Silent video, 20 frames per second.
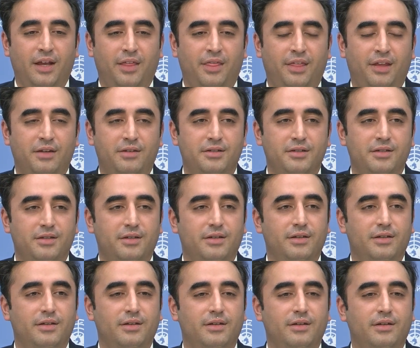that
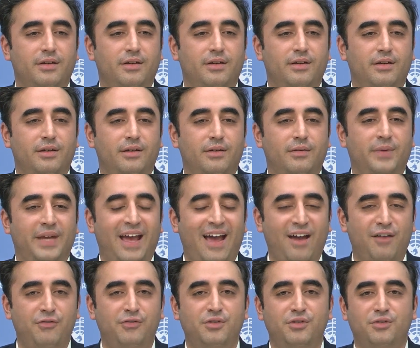we
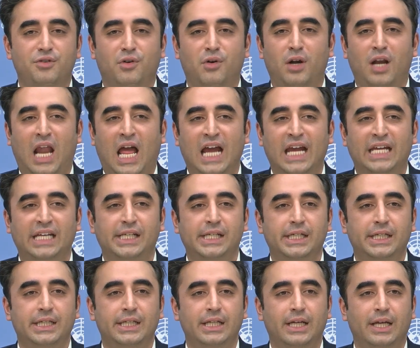have to draw a line
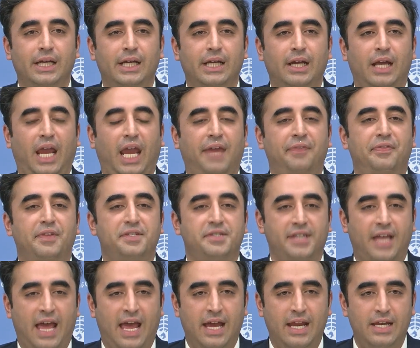in the
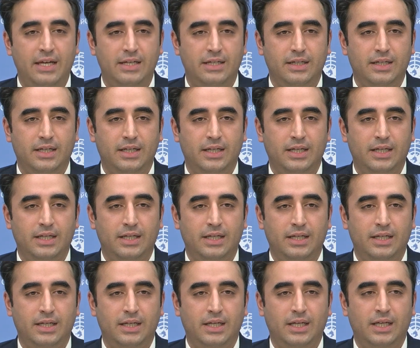sand
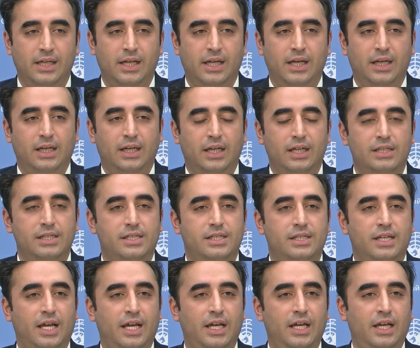and
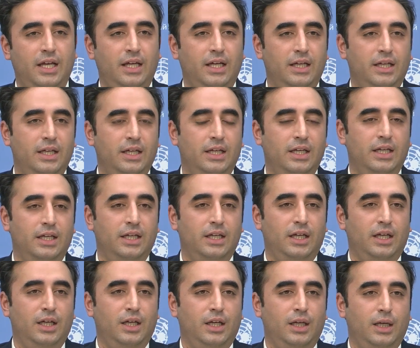say
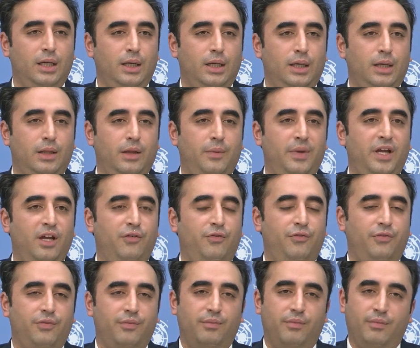that we have
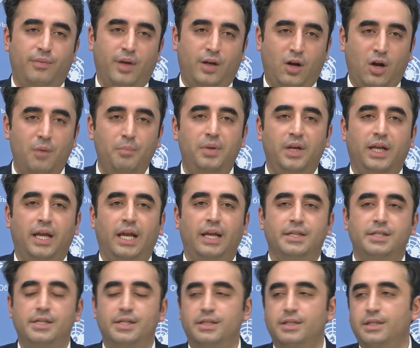a
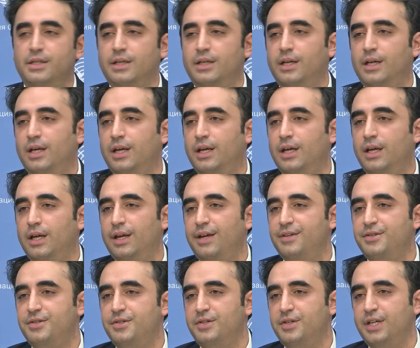complicated
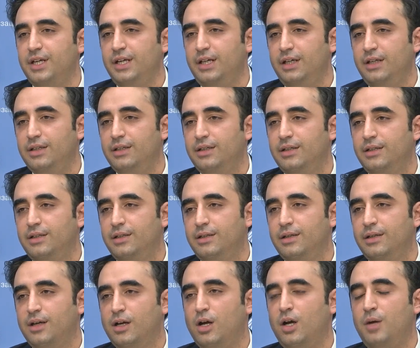history,
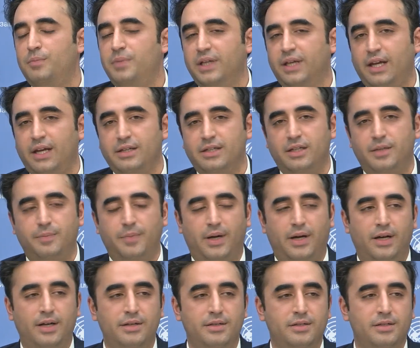complicated
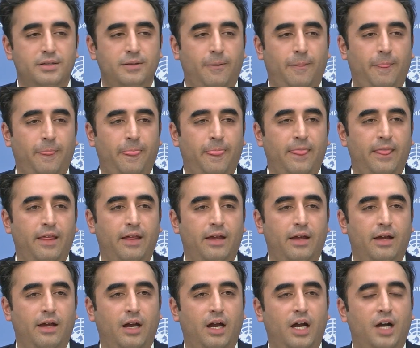past
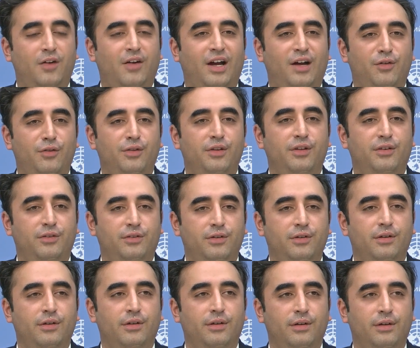around this
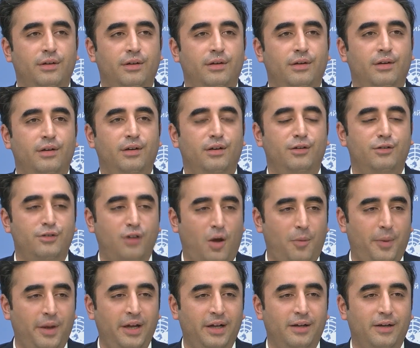
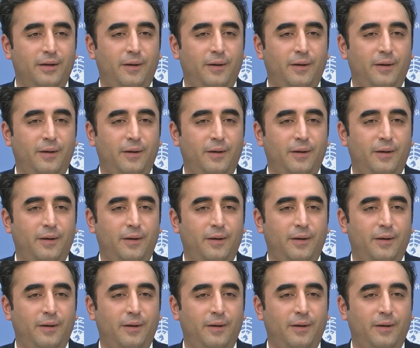topic.